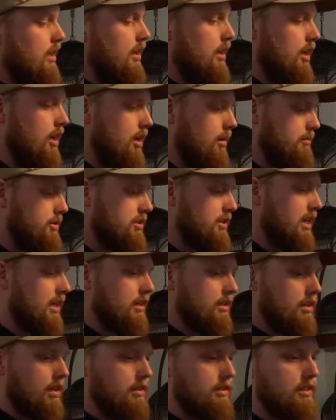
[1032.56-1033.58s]
Um, just kind
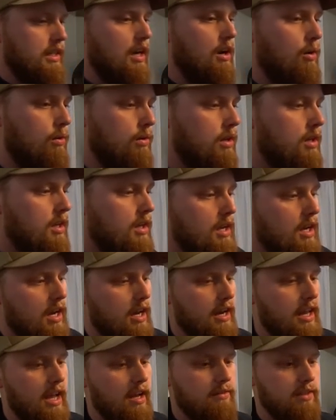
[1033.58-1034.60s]
of cut down
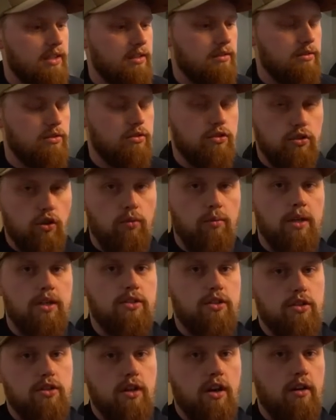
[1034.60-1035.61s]
on having so
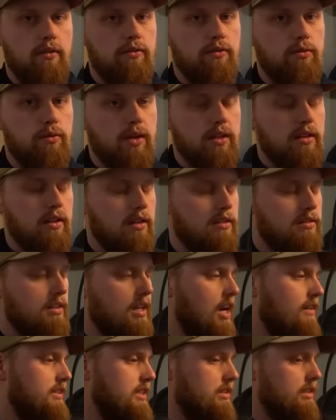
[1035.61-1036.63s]
much stuff with us.
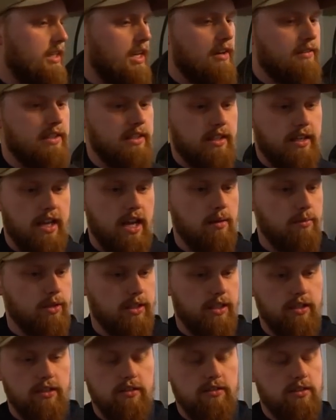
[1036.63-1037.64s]
Obviously, having the camera
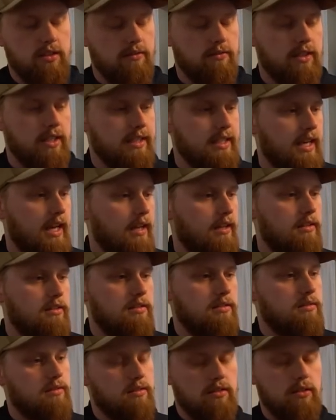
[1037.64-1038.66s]
gear and stuff like that, it's
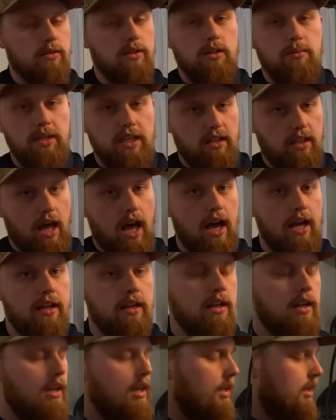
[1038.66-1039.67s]
still going to be a
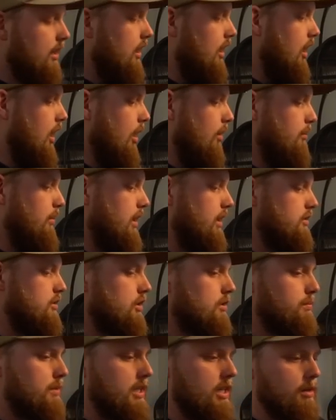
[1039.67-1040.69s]
lot. Um, but
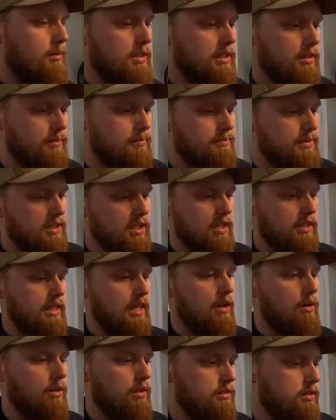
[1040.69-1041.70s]
just being able to cut
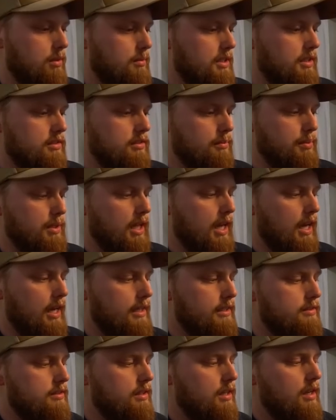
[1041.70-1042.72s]
down on some of the
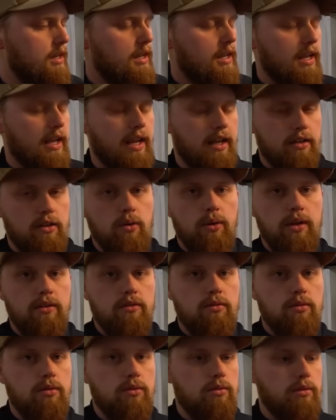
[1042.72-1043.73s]
supplies and going
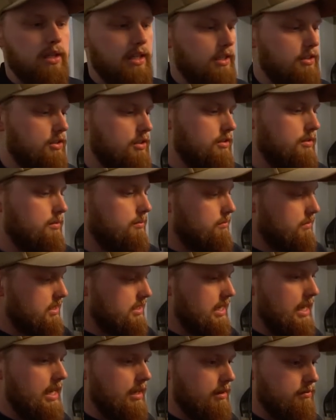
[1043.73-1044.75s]
through and just
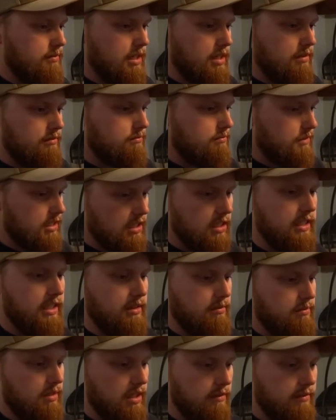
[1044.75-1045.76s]
staying
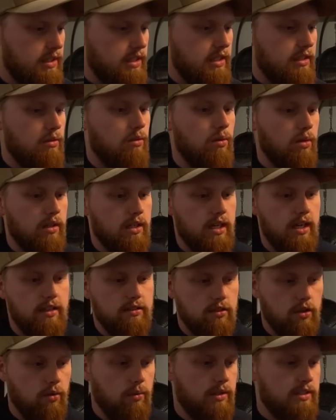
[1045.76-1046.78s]
clean, everything
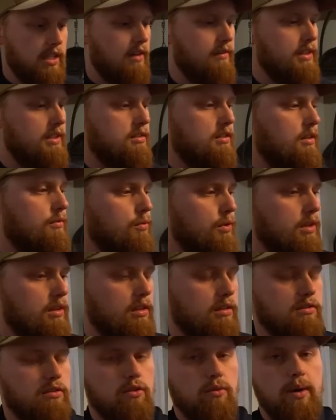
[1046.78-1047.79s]
organized, always having stuff with
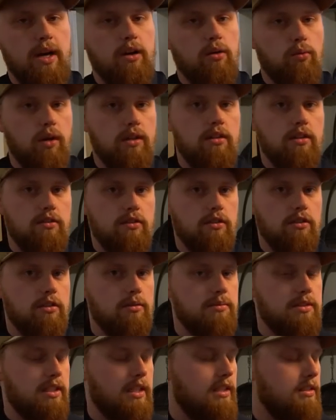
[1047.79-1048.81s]
us no matter what the
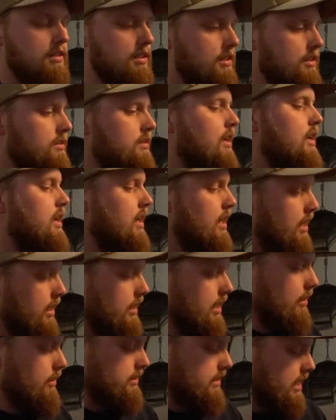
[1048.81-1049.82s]
circumstance is.
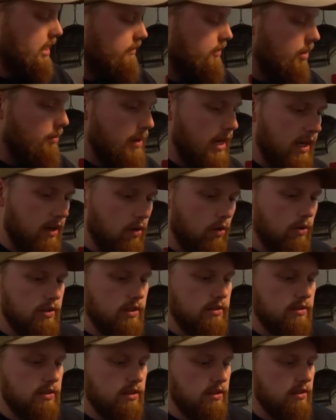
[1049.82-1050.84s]
That was kind of our main goal
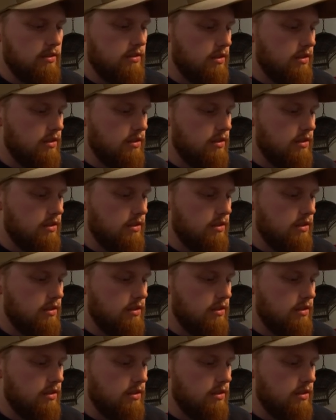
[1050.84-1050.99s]
this year.